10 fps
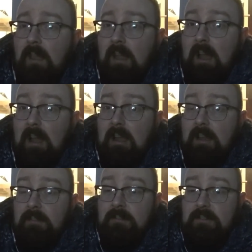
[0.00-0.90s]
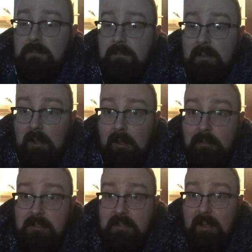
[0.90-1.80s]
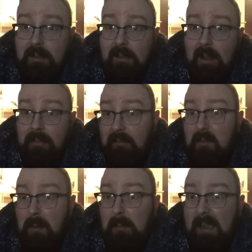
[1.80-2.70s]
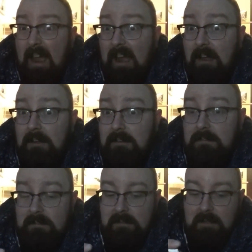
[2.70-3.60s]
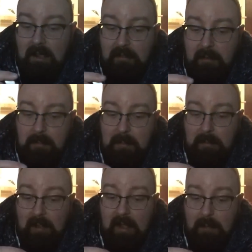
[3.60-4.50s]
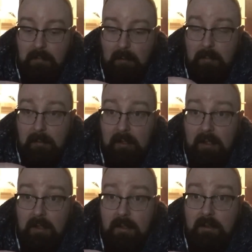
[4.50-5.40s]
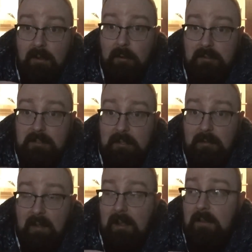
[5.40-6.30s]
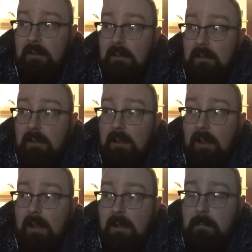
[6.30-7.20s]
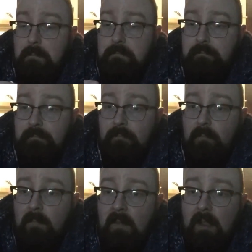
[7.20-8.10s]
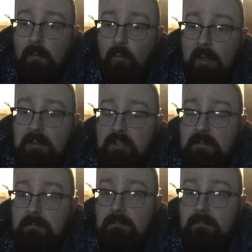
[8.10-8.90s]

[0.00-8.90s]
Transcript: And in all honesty, I think they probably are. I think people are probably going to do that, um, which,